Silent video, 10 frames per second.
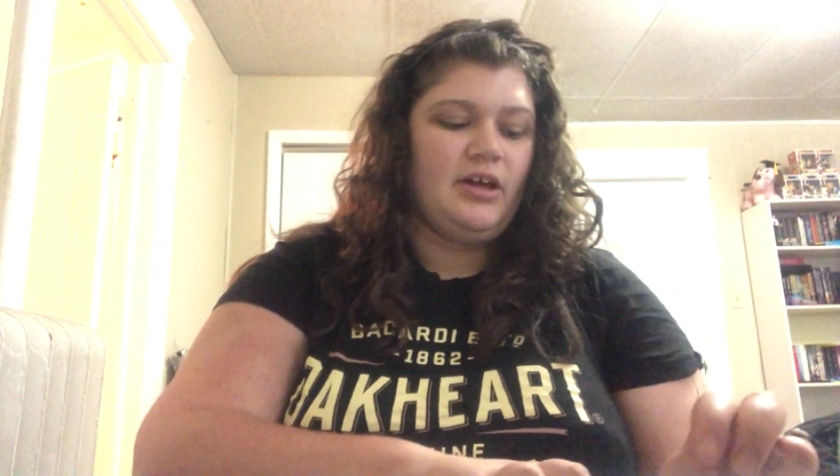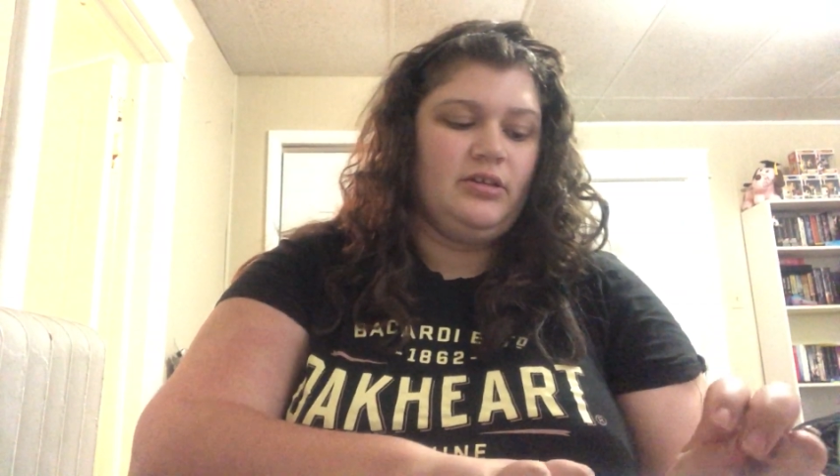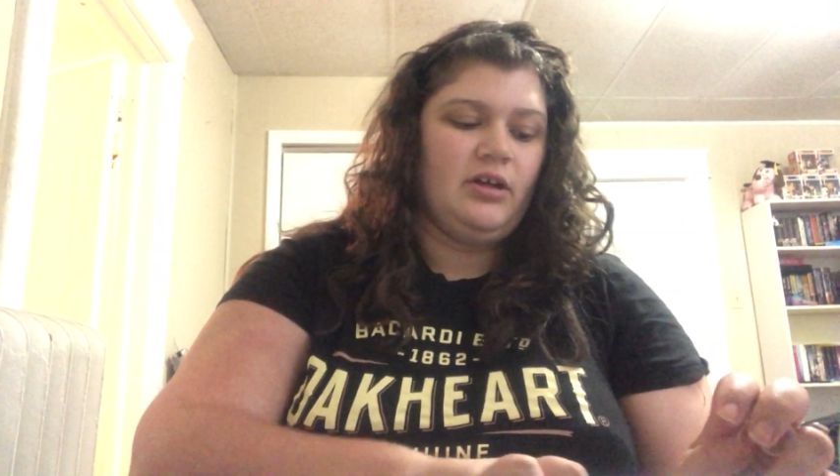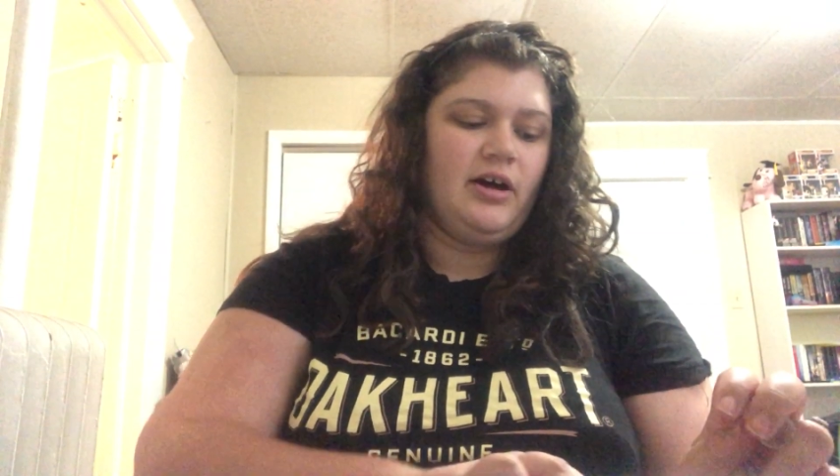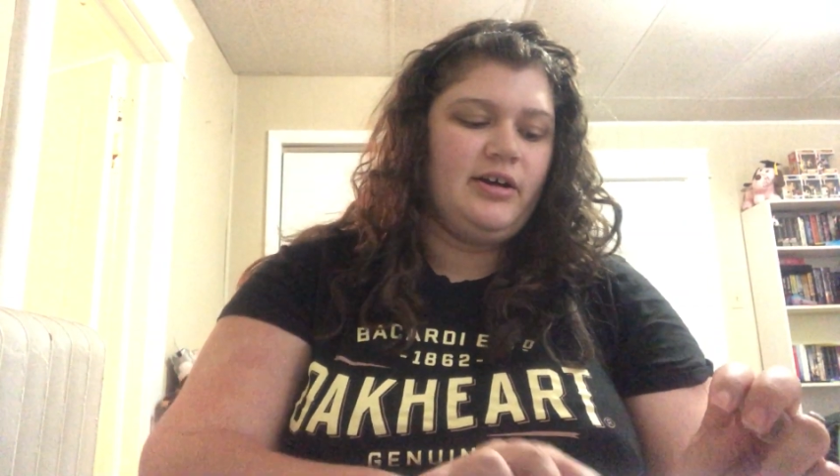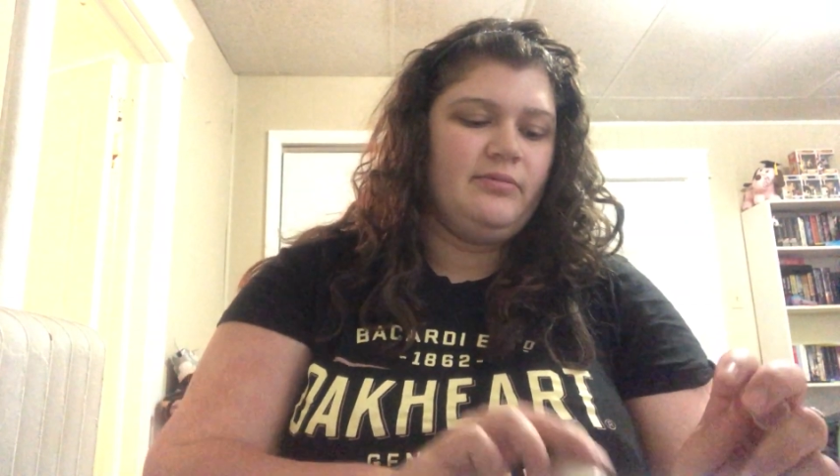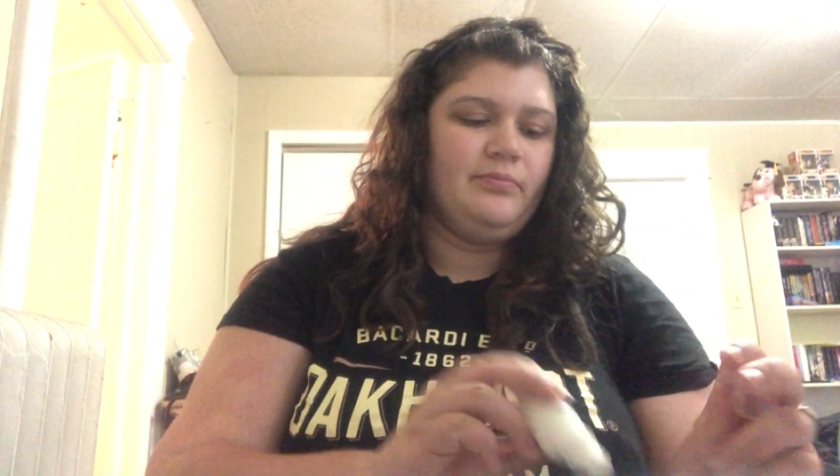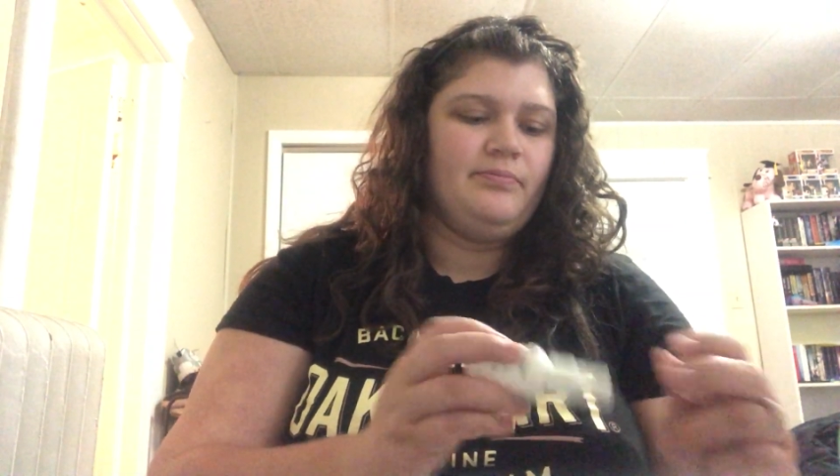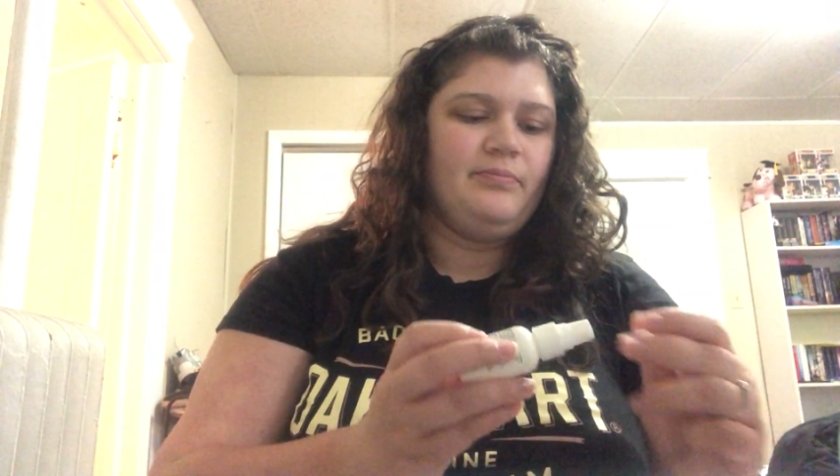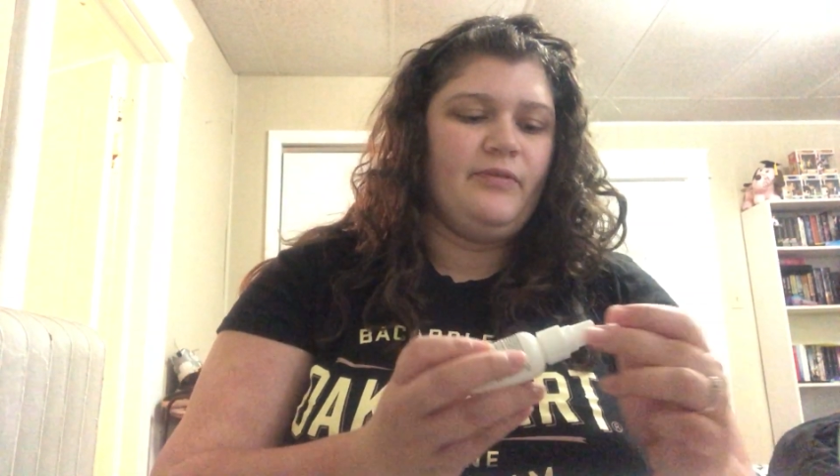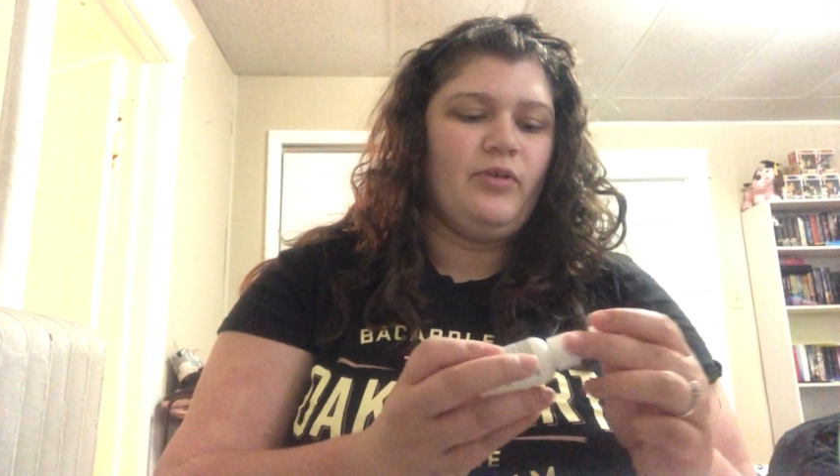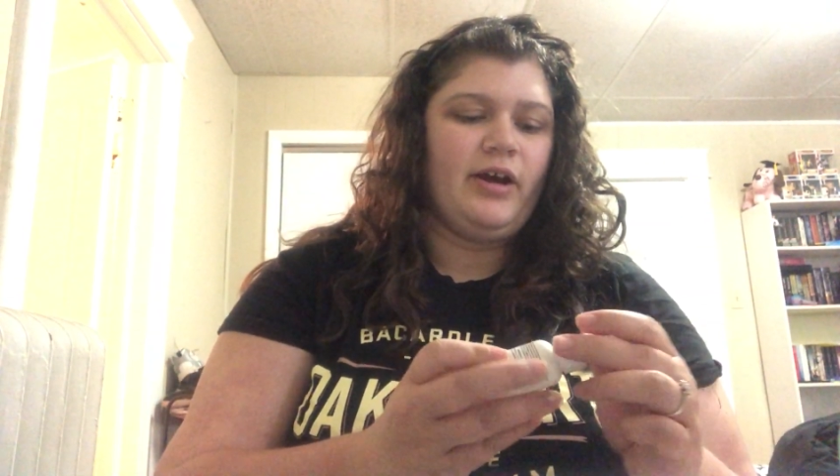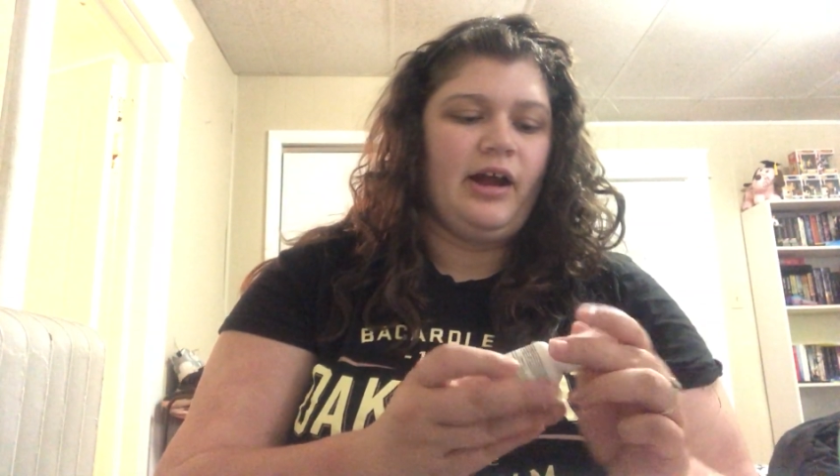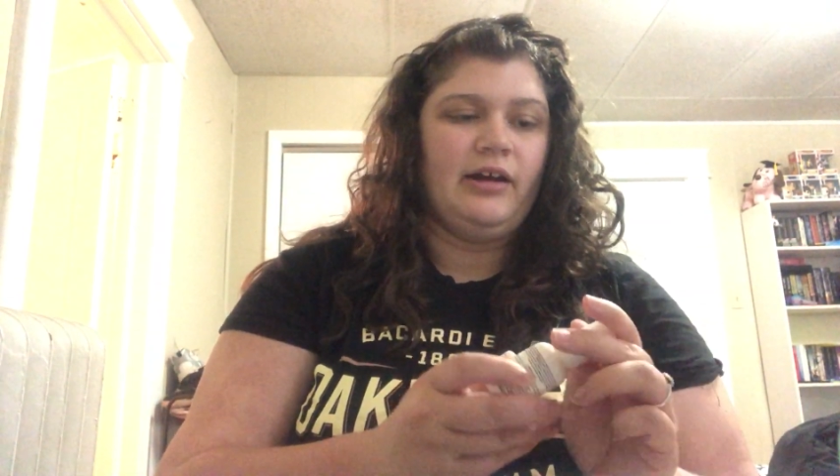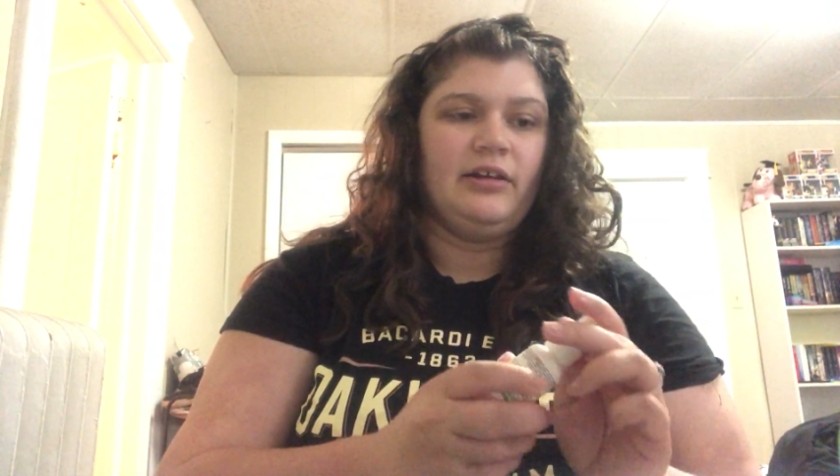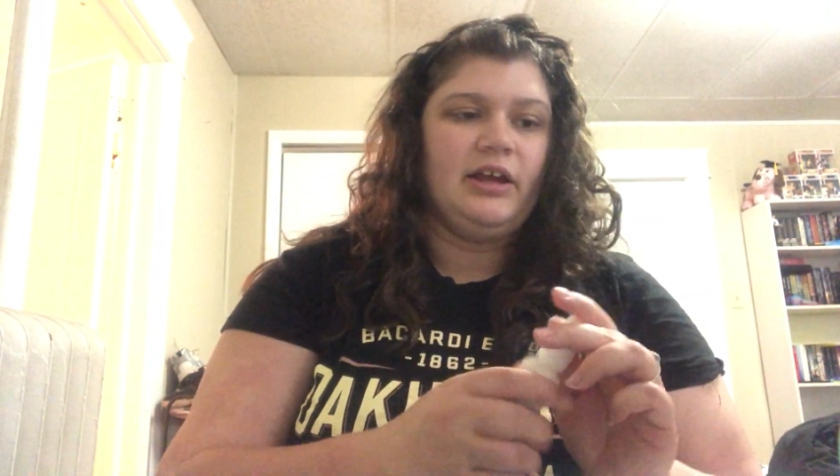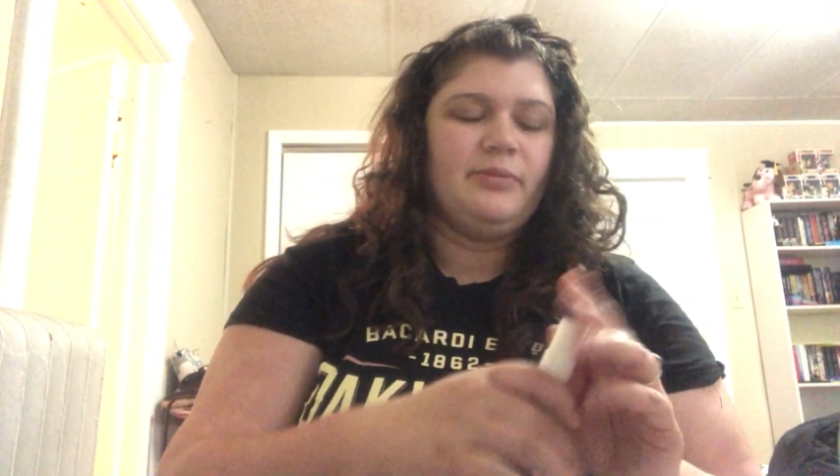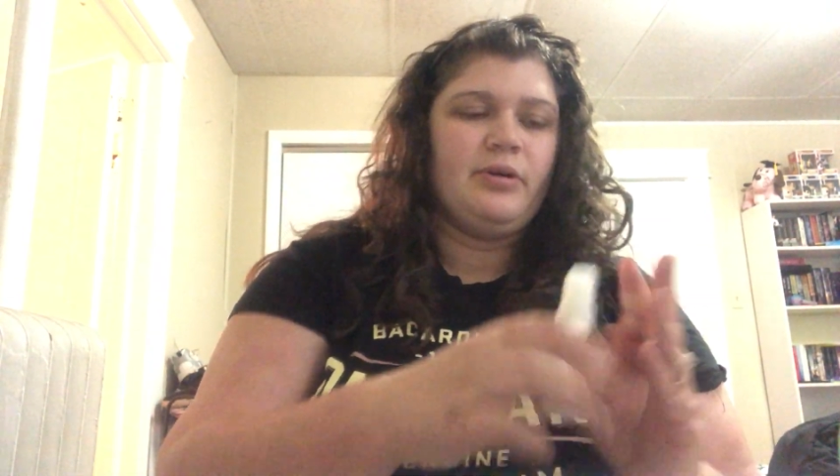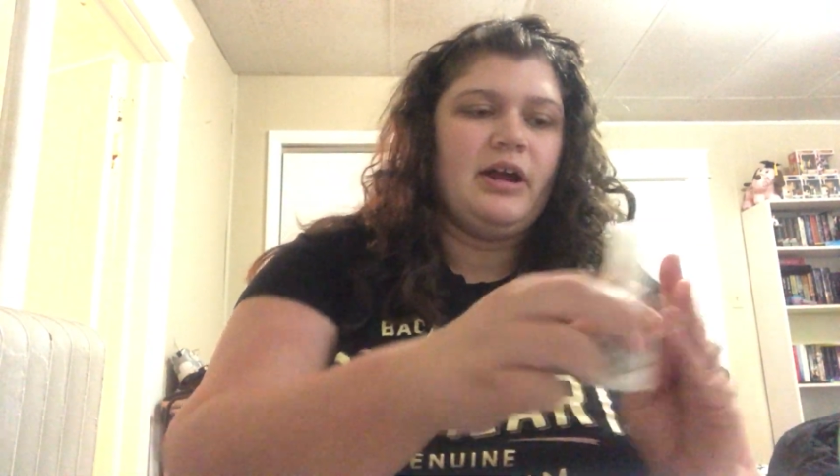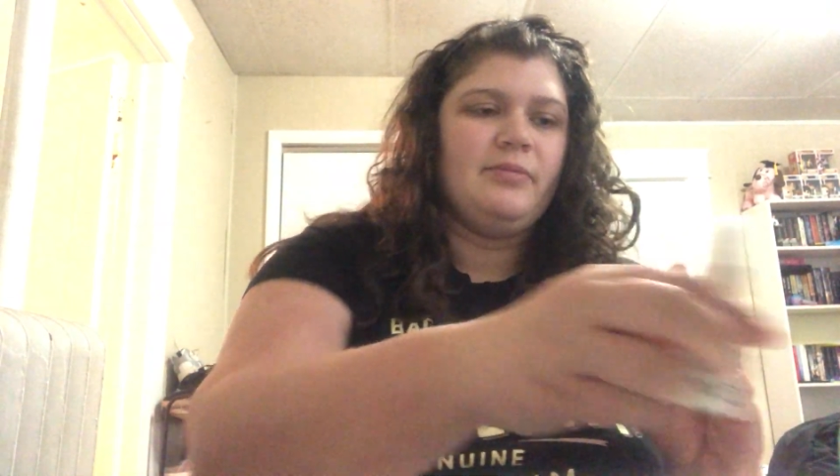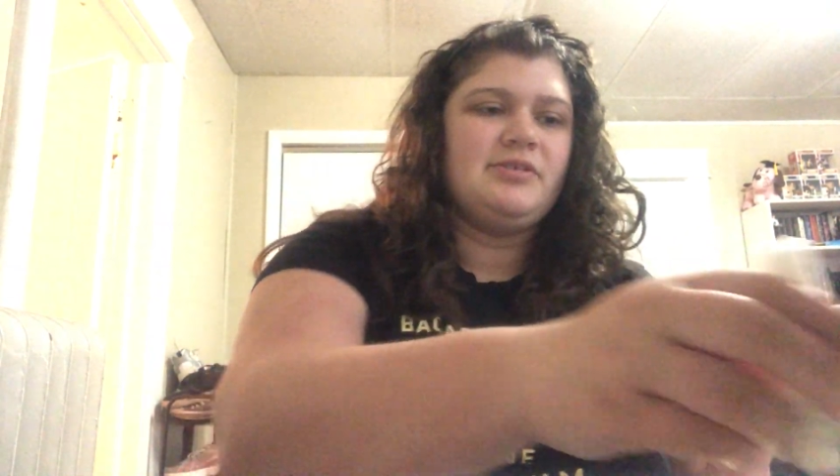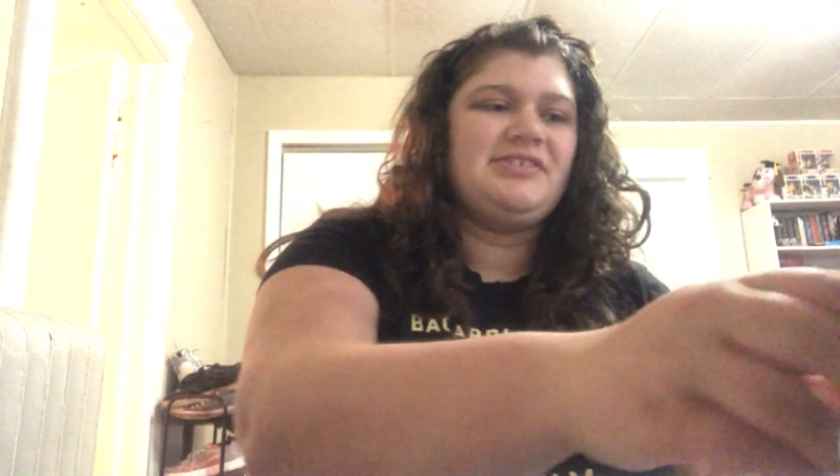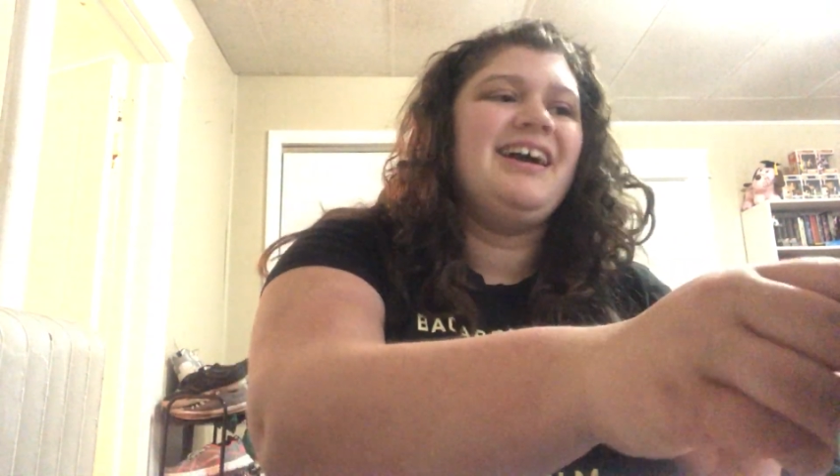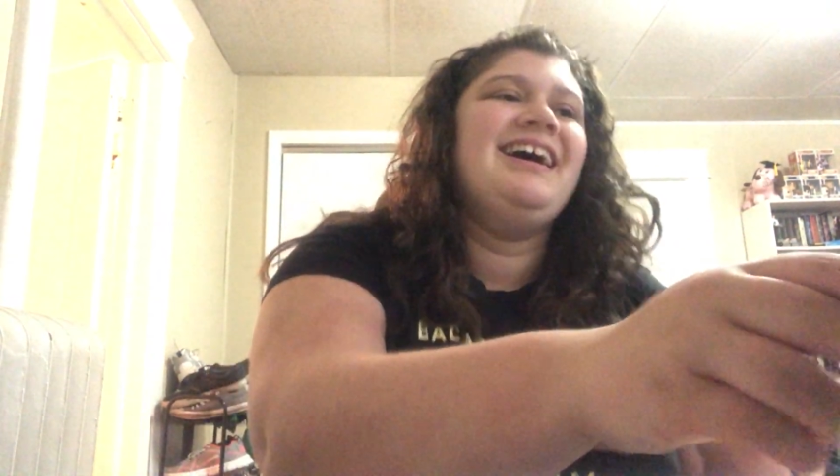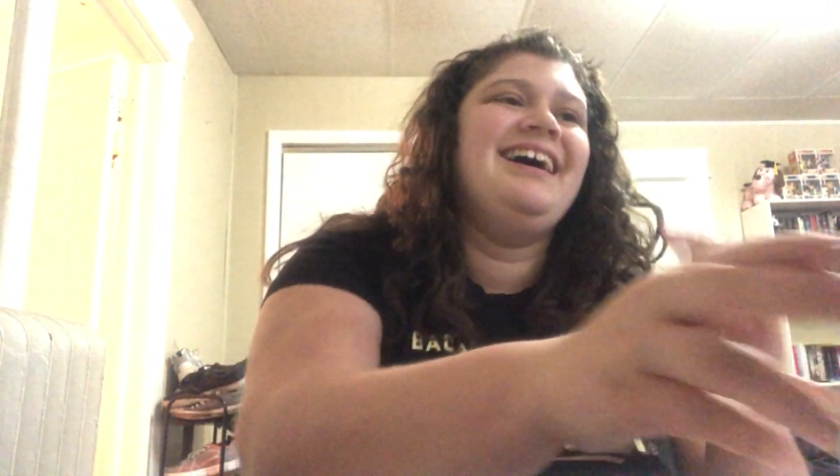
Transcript: a lot before I got a lot of primers.